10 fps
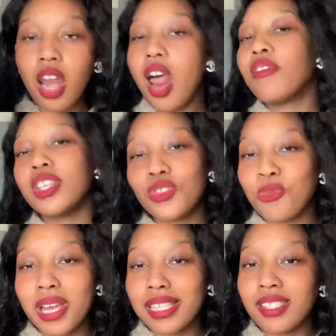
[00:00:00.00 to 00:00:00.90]
love this for
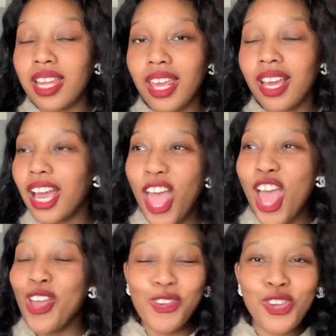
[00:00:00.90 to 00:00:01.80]
my aesthetic.
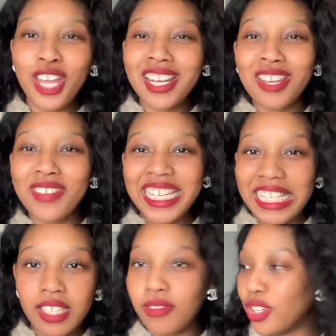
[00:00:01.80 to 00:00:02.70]
Couldn't even
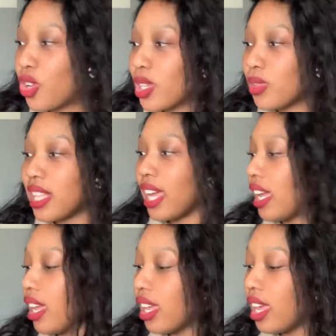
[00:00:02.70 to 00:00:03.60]
leave it because I was
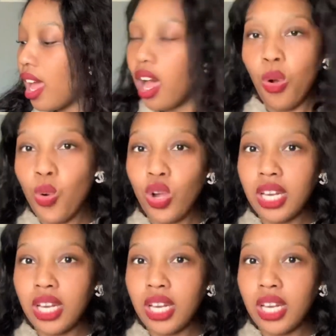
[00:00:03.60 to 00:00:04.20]
like, next